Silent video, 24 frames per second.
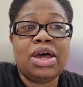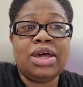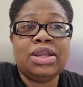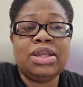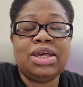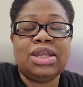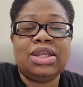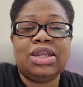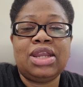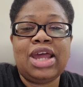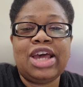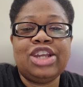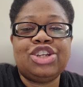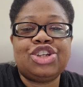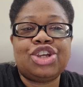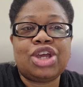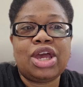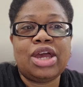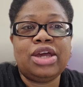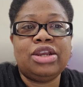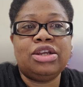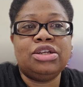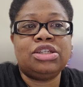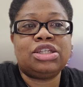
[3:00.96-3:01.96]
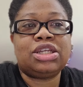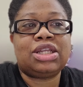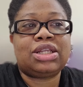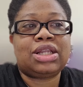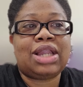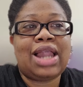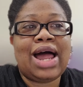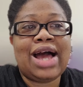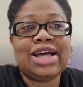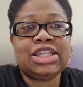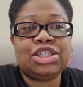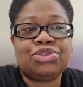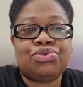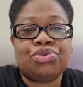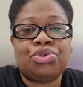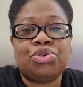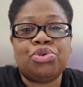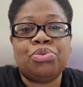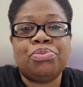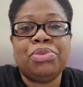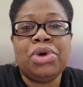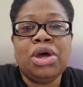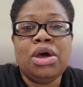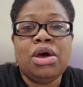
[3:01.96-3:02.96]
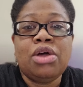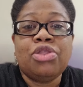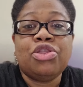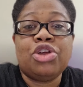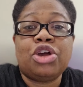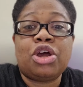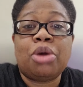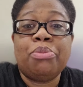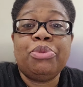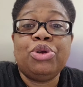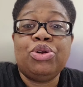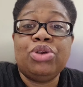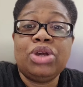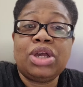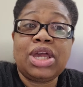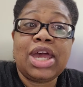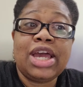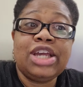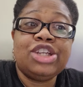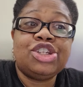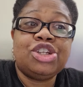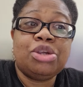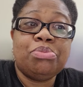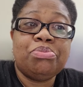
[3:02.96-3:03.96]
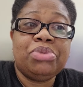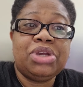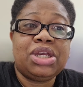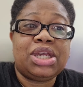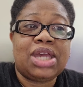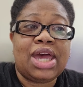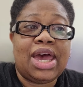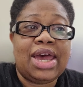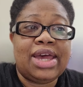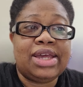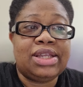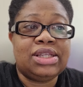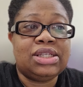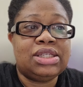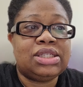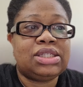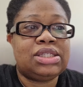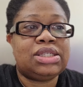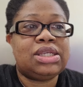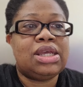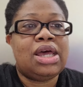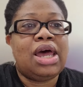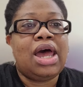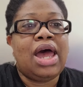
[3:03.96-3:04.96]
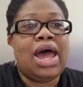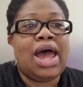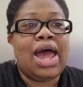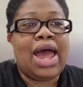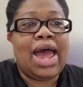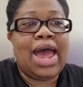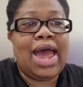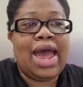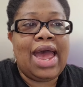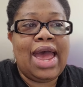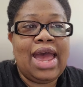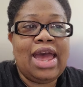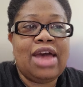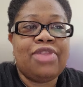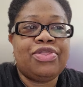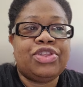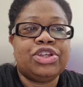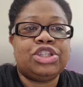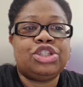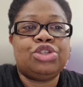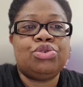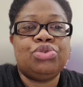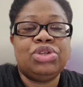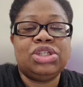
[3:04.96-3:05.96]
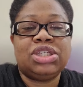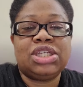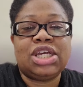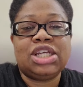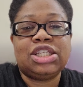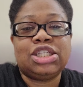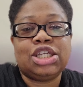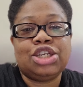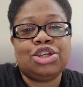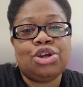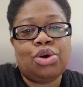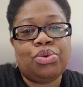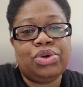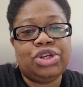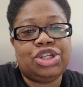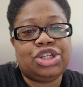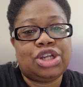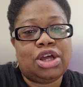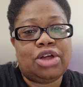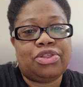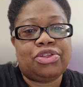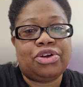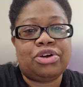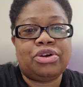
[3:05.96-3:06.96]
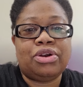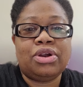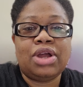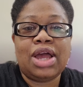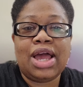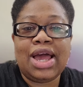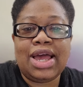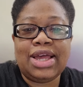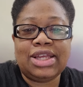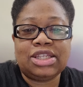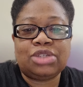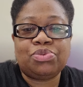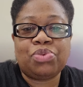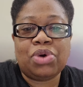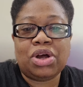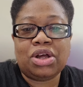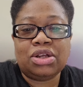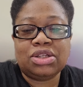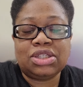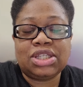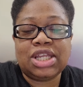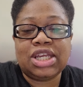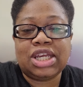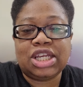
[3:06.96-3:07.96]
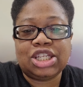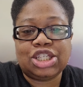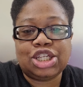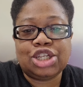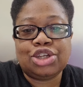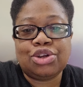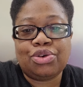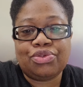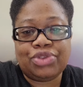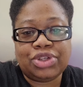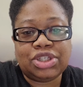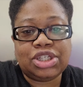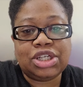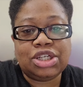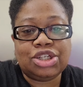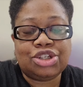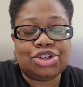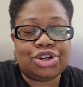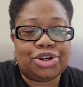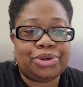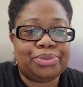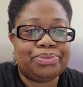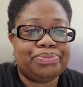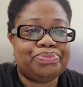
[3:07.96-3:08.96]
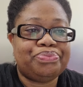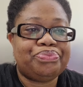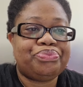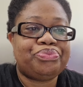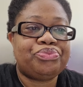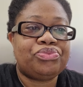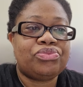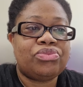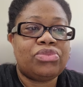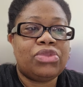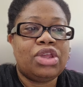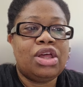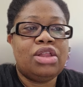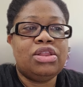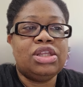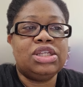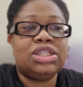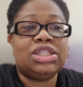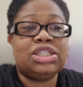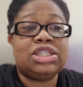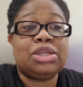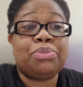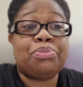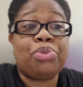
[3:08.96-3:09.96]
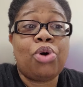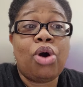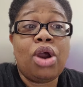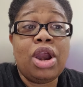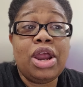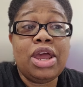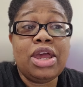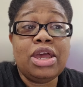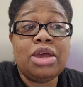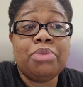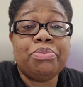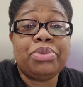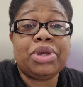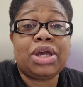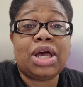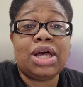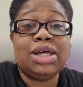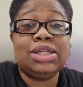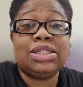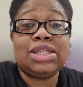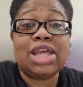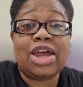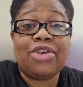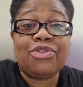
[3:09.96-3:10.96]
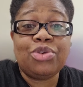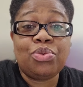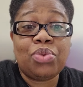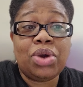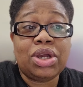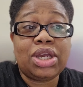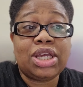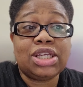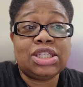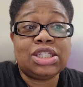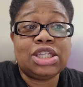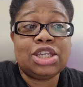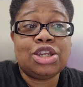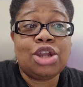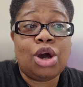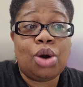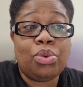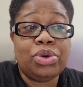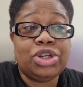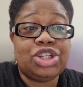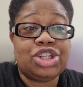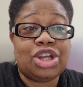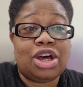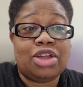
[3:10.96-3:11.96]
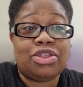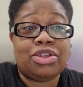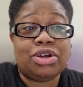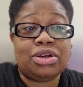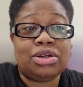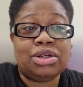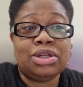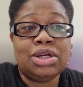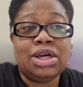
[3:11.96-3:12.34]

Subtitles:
in an educator's classroom, the communication begins and the students get to know each other as well as they get to know the teacher. This is important because everyone gets to know each other.